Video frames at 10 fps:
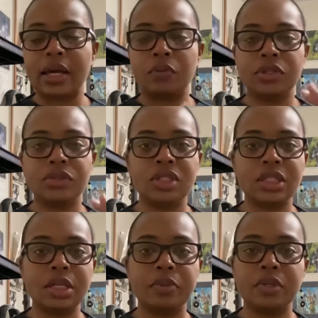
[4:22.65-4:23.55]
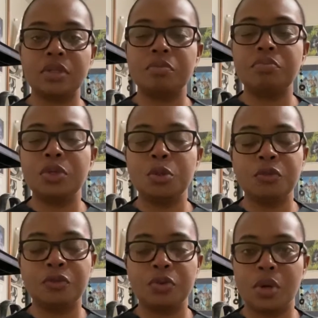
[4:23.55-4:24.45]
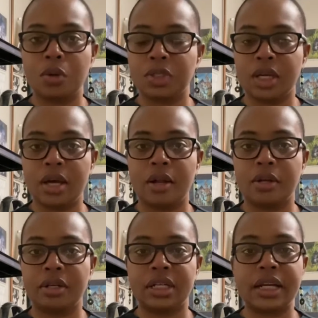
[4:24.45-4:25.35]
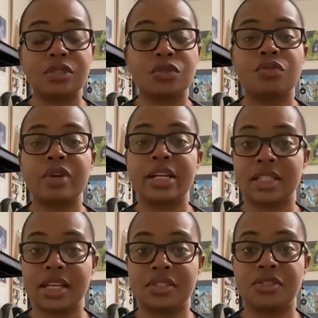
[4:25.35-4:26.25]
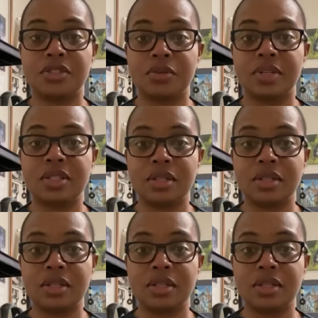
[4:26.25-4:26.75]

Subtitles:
and when you steep it, it's a beautiful golden color and it has a great taste to it.